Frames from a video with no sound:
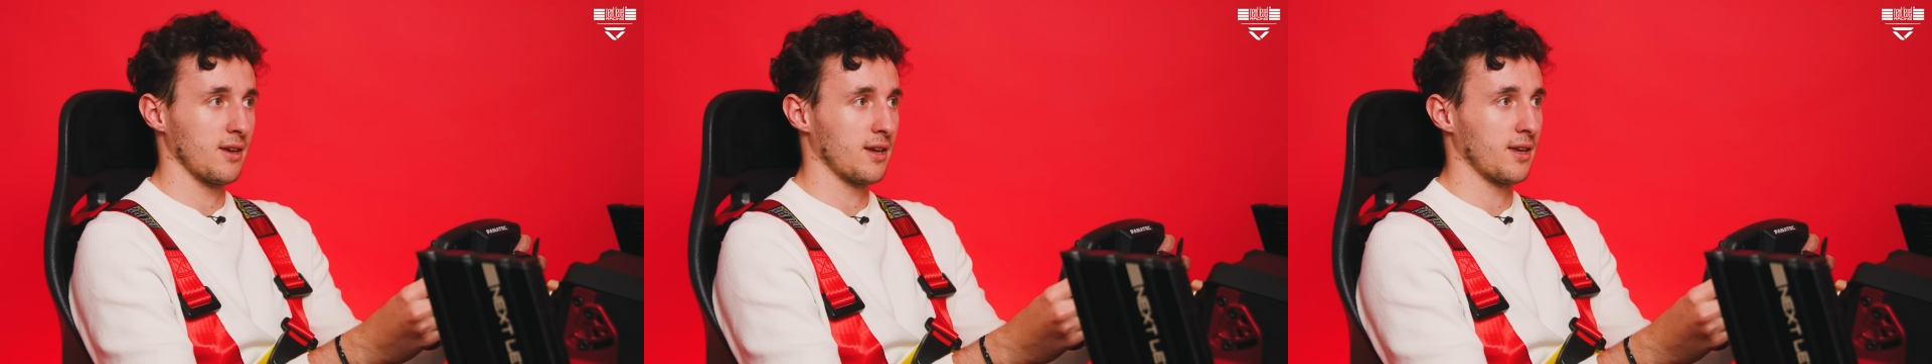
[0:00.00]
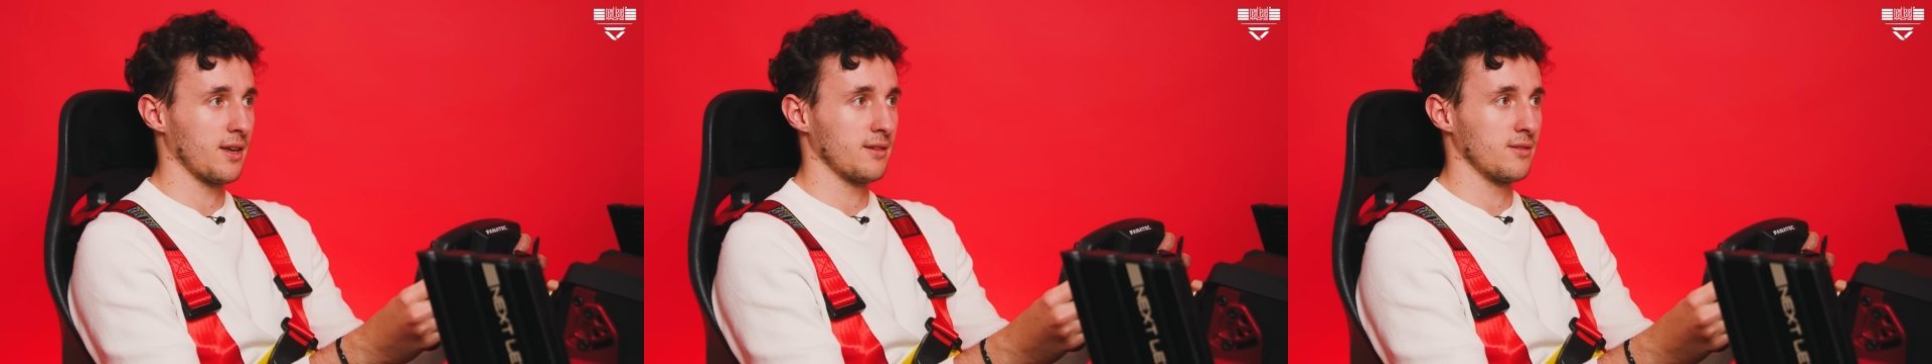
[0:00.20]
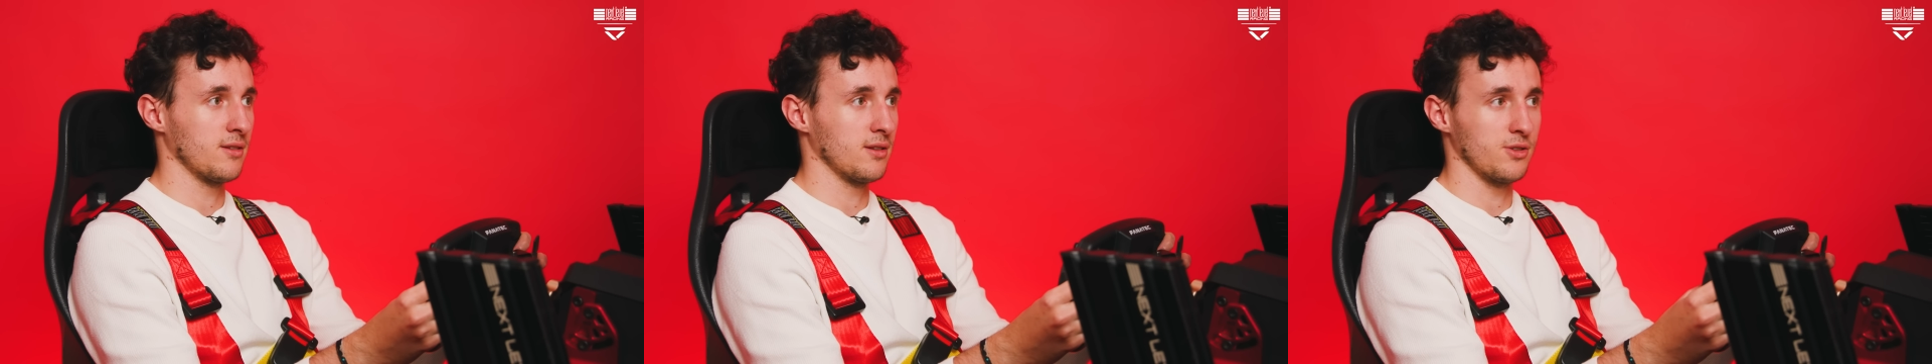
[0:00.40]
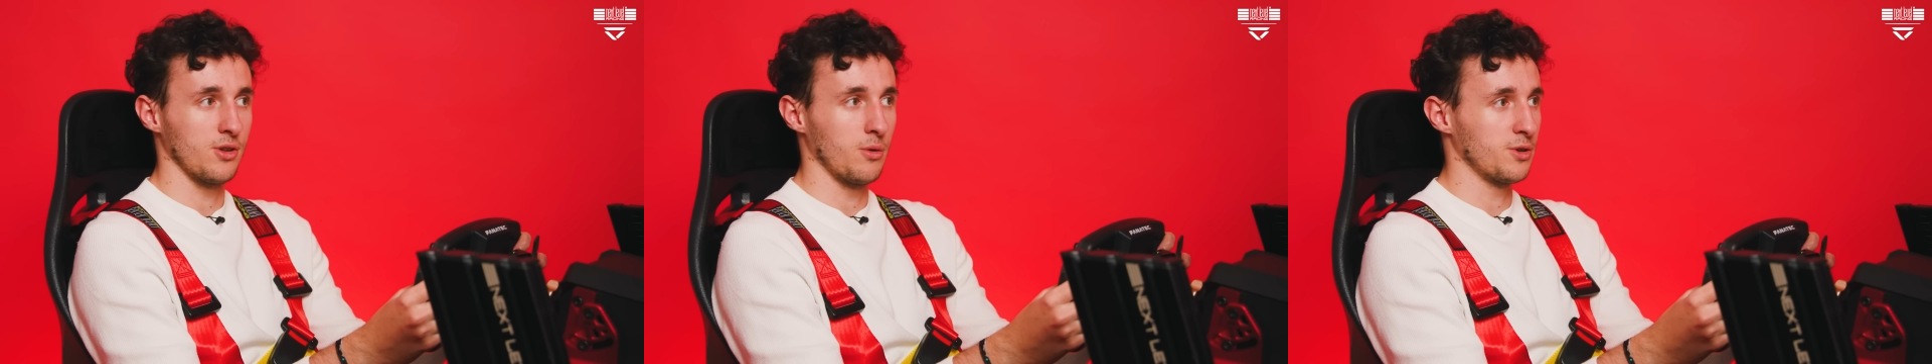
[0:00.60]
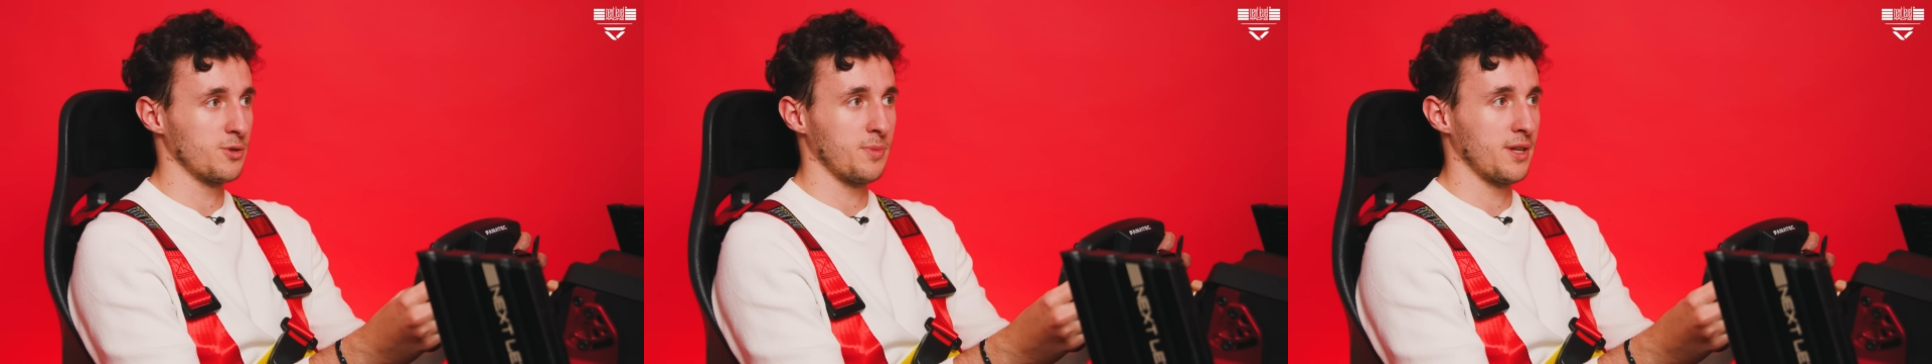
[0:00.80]
again,
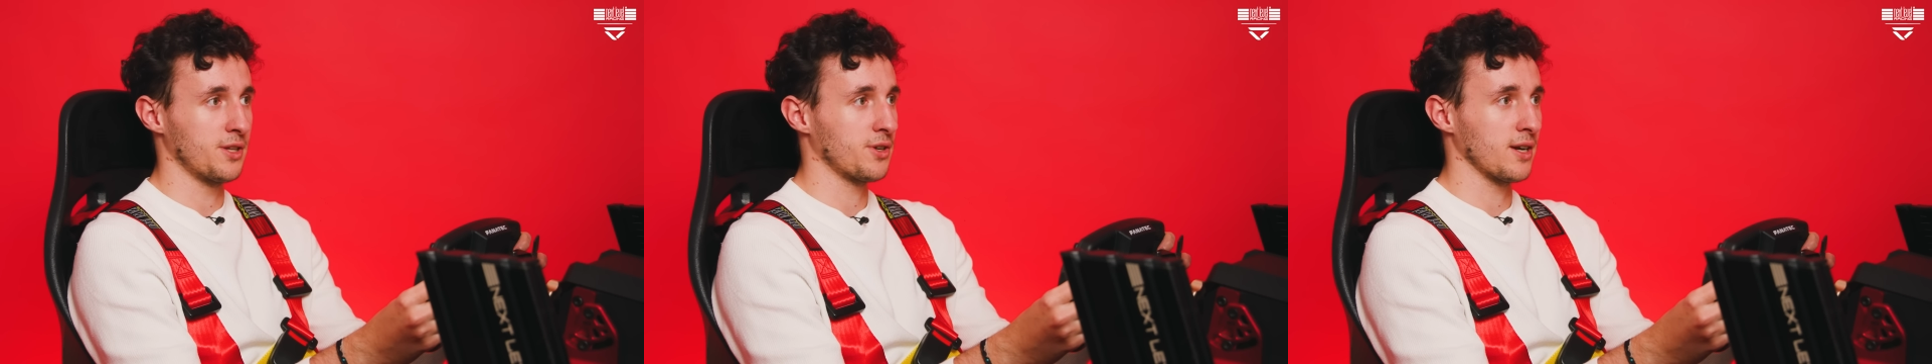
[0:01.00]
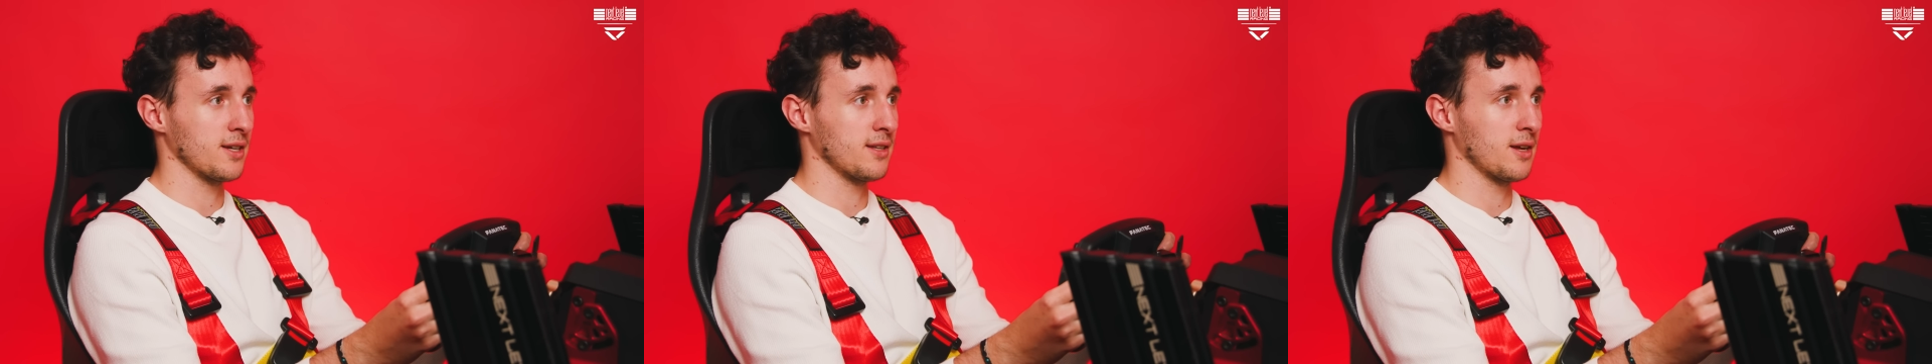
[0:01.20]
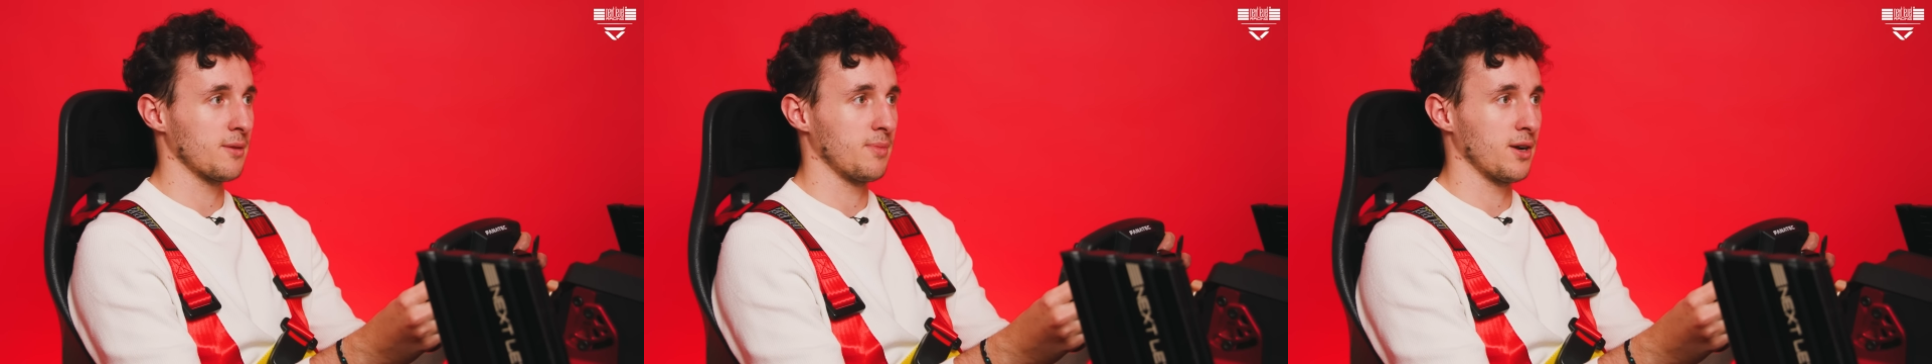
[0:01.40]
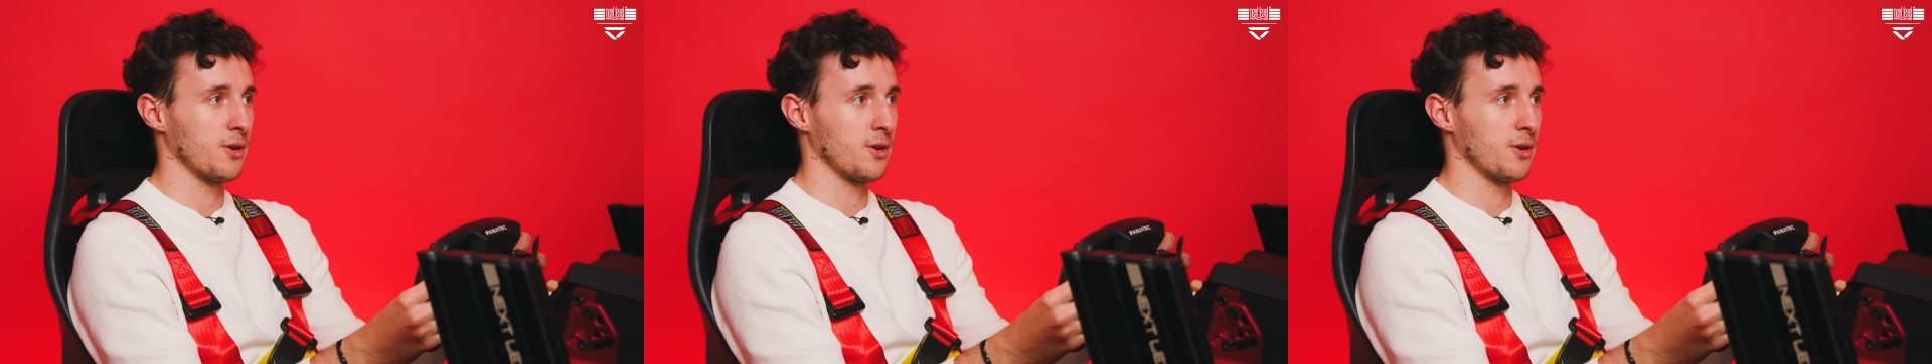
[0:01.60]
lower speed tracks like